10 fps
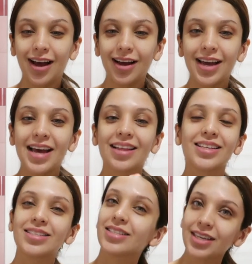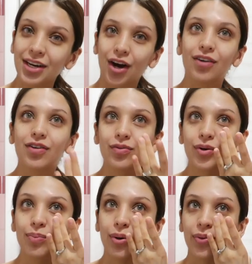that? This is enough
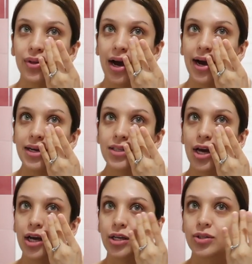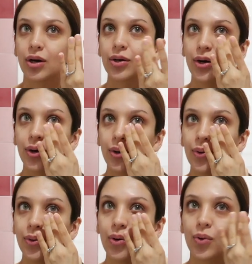for both eyes. So I'll
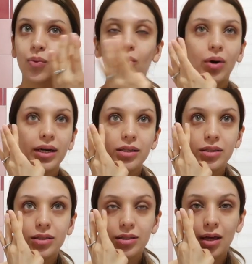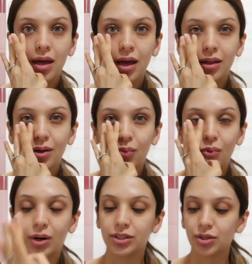go once and then
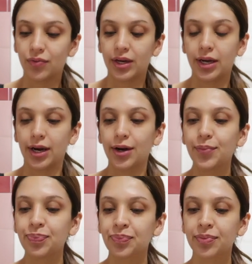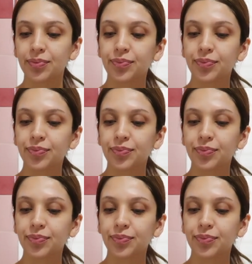once over here.